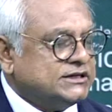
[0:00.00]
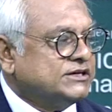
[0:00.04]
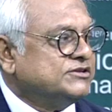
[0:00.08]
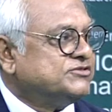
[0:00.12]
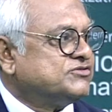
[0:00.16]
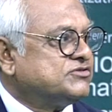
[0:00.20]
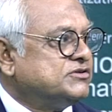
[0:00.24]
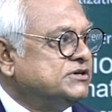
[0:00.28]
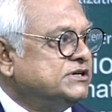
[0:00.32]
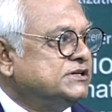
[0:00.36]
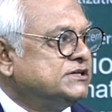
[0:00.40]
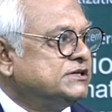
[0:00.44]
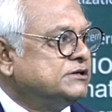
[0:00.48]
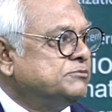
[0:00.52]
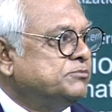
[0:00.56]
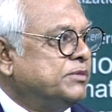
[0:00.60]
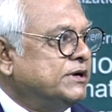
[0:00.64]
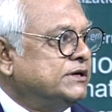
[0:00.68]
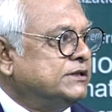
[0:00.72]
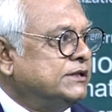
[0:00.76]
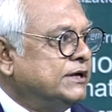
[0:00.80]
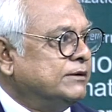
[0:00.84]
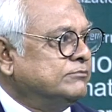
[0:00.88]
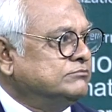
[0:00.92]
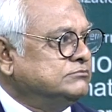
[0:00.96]
is created
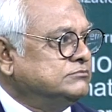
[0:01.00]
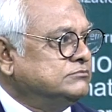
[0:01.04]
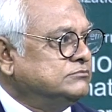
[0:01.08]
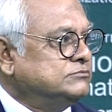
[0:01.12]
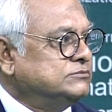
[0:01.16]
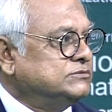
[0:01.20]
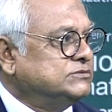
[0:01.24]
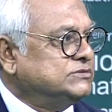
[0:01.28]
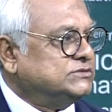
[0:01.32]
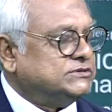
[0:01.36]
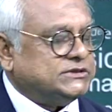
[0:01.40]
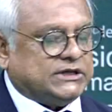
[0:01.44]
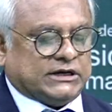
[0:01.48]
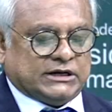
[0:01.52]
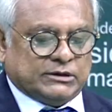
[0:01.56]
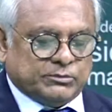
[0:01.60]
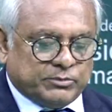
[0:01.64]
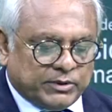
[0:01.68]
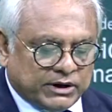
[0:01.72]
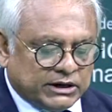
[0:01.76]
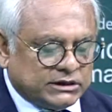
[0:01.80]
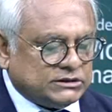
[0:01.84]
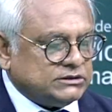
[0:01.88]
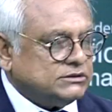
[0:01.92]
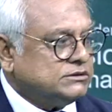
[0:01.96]
by them.
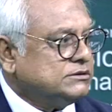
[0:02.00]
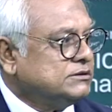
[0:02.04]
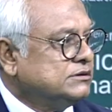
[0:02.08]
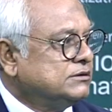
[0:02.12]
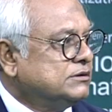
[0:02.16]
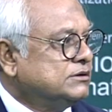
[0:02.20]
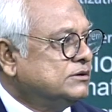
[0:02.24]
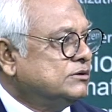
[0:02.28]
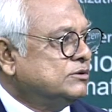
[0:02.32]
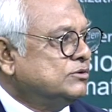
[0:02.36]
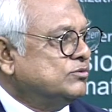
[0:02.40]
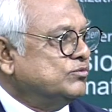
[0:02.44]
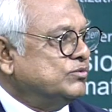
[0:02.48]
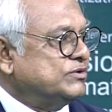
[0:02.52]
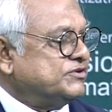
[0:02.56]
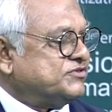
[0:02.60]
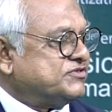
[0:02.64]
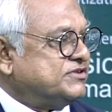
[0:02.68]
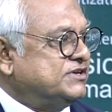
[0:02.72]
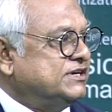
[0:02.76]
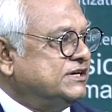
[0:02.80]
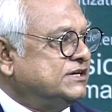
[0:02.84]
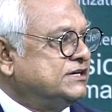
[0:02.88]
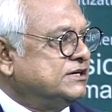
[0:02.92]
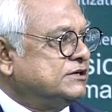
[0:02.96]
Taliban was
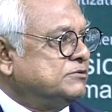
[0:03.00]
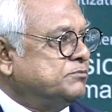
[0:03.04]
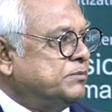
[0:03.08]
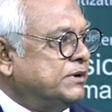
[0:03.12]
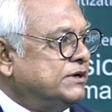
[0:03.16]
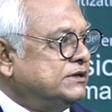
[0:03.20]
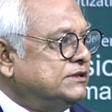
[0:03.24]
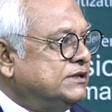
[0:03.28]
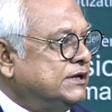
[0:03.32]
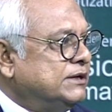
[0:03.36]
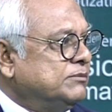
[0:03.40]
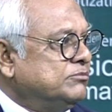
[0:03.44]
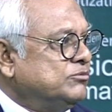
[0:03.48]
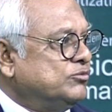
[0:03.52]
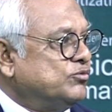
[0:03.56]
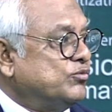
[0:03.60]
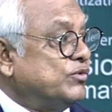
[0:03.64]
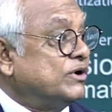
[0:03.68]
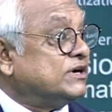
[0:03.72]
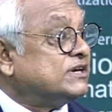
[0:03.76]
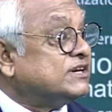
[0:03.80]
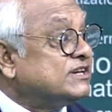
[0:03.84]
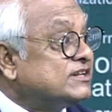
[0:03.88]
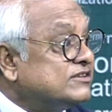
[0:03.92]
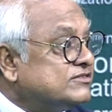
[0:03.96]
created by them.
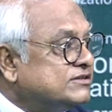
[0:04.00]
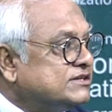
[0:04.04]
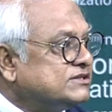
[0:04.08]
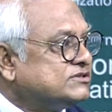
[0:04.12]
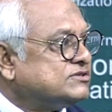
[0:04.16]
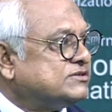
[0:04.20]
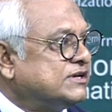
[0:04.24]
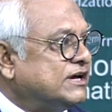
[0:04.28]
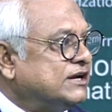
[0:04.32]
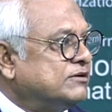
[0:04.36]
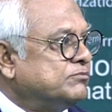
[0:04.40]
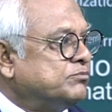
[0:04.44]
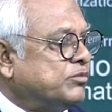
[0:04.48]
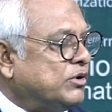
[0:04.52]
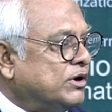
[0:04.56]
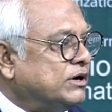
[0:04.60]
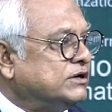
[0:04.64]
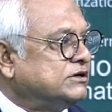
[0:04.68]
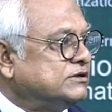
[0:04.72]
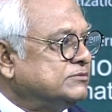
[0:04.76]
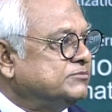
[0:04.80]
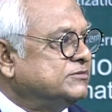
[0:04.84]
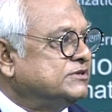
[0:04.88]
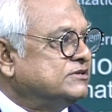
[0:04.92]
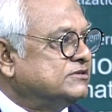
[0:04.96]
What is the
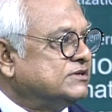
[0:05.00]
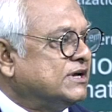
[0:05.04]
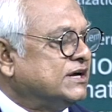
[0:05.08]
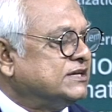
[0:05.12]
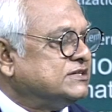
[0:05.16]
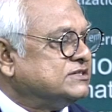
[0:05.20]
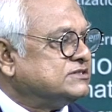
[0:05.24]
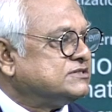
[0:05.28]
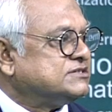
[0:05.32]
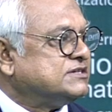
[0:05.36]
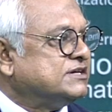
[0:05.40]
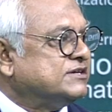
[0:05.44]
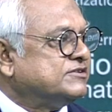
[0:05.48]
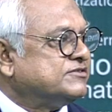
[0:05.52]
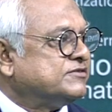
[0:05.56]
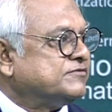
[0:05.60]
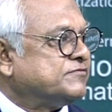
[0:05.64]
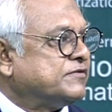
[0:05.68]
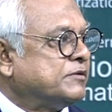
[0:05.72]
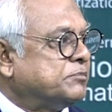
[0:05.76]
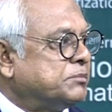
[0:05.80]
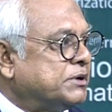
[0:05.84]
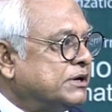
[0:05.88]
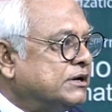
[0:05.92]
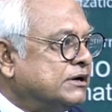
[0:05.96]
standpoint of the United States
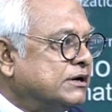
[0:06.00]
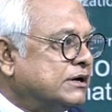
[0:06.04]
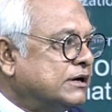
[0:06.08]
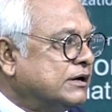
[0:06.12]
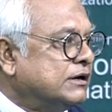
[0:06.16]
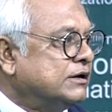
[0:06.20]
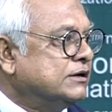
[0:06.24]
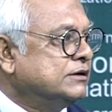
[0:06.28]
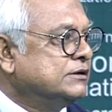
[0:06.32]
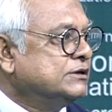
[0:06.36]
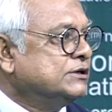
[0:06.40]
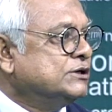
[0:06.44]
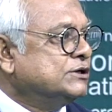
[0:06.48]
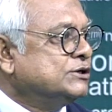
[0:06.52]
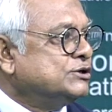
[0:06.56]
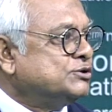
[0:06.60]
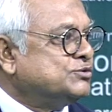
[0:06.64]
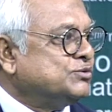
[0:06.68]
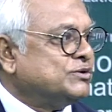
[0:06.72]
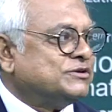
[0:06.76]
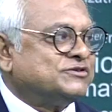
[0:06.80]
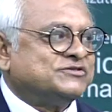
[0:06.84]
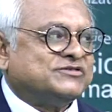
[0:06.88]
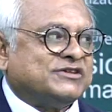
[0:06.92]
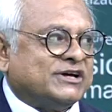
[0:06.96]
of America
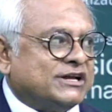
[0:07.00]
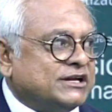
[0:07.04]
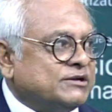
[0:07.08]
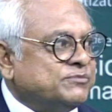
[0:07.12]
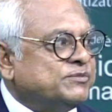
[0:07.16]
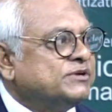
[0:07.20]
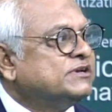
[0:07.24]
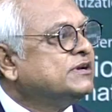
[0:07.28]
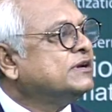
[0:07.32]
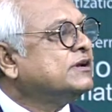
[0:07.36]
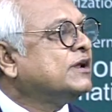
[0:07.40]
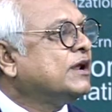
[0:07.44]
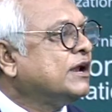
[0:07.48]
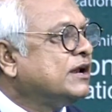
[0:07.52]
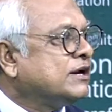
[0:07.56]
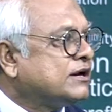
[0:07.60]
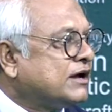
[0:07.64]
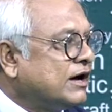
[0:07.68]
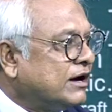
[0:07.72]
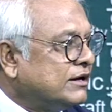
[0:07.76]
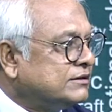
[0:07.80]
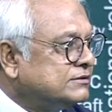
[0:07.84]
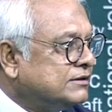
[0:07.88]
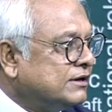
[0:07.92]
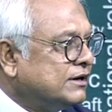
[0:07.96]
towards Taliban and
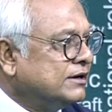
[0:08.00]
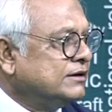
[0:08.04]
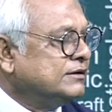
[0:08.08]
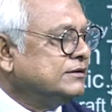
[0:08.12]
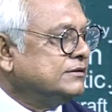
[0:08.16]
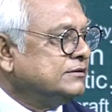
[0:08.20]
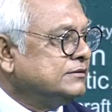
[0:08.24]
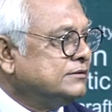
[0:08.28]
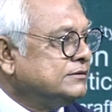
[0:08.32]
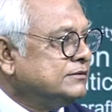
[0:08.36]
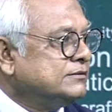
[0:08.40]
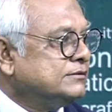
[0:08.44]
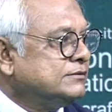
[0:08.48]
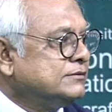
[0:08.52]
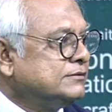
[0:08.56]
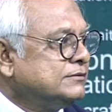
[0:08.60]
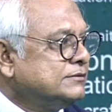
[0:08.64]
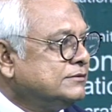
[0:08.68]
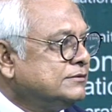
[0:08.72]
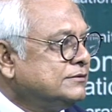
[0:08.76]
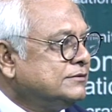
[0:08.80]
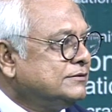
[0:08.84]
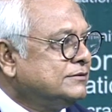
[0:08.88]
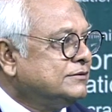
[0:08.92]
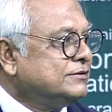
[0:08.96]
Al-Qaeda?
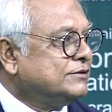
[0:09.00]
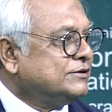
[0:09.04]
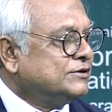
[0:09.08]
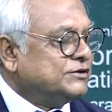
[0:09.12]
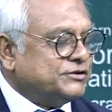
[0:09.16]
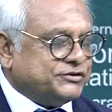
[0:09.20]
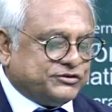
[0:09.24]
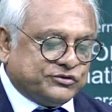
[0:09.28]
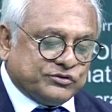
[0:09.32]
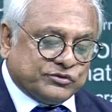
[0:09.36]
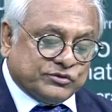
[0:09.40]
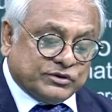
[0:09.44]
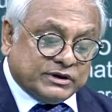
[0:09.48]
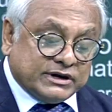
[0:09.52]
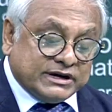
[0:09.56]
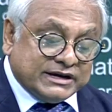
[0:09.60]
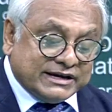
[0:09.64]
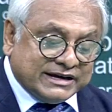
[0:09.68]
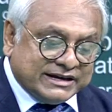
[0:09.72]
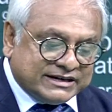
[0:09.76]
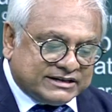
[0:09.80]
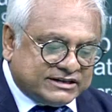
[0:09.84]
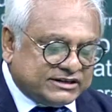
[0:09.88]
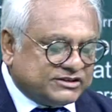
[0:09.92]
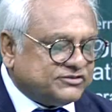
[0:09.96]
So
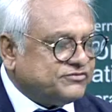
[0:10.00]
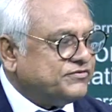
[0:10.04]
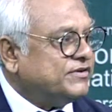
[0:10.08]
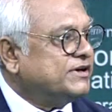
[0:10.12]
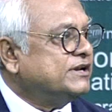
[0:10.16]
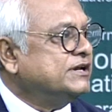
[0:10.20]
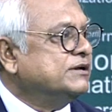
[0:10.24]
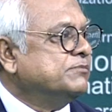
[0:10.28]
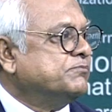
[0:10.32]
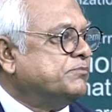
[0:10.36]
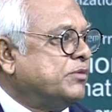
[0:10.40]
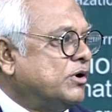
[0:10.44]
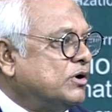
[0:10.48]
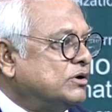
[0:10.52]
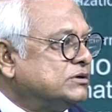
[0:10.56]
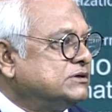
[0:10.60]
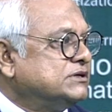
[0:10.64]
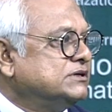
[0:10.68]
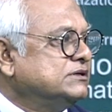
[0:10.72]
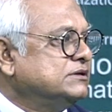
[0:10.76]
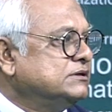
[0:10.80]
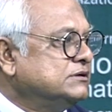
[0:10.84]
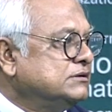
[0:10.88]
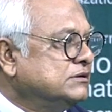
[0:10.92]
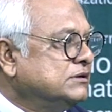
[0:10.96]
it is very
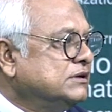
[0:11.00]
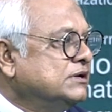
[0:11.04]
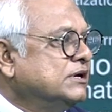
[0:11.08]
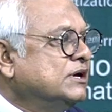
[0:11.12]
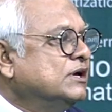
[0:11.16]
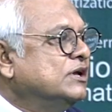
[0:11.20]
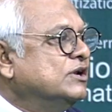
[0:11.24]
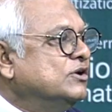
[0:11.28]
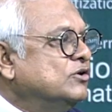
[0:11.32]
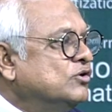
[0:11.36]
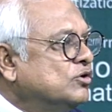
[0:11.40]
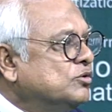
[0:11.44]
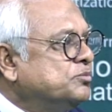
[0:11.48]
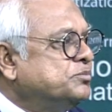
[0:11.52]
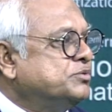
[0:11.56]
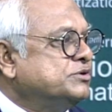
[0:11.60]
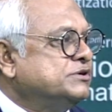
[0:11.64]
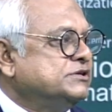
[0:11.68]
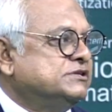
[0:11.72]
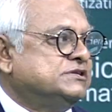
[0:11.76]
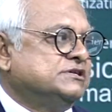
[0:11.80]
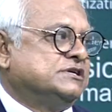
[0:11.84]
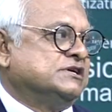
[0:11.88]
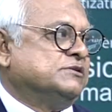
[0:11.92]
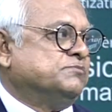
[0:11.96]
important. No
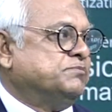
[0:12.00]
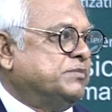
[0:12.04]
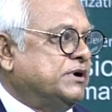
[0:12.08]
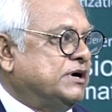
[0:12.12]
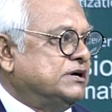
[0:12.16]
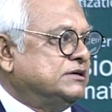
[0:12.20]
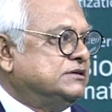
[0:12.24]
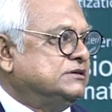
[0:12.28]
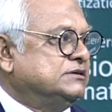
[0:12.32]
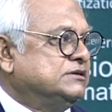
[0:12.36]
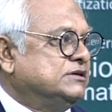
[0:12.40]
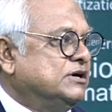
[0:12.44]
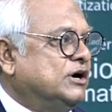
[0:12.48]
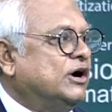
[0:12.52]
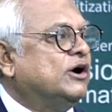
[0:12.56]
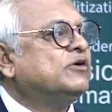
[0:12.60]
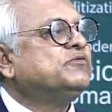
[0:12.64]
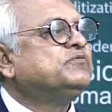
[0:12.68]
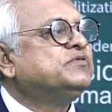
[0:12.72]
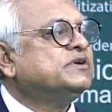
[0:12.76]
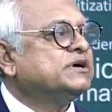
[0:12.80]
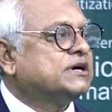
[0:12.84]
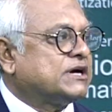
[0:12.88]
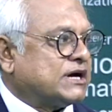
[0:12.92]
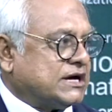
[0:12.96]
political party
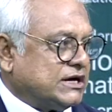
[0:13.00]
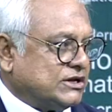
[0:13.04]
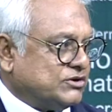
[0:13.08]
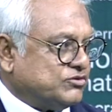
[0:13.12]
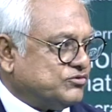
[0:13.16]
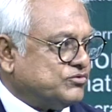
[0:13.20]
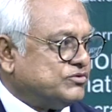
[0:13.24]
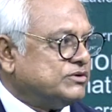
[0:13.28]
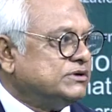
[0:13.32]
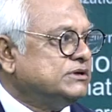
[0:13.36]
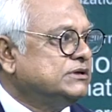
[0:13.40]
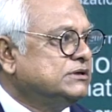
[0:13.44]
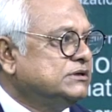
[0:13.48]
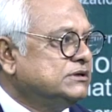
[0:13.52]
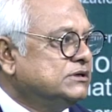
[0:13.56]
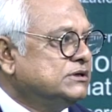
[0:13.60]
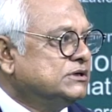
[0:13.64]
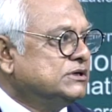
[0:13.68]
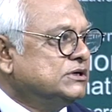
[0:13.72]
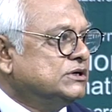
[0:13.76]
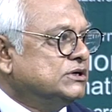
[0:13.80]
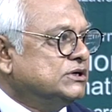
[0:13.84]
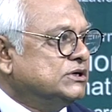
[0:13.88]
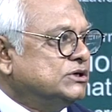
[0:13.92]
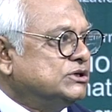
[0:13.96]
of a country
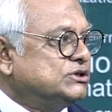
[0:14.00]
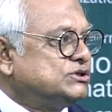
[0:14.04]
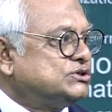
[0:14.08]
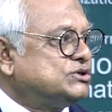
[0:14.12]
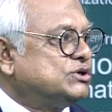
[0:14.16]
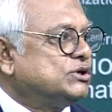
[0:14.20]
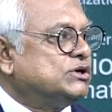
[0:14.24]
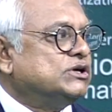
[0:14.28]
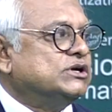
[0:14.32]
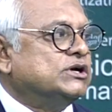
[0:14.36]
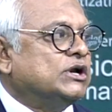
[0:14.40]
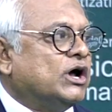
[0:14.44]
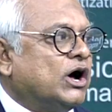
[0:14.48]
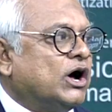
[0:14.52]
should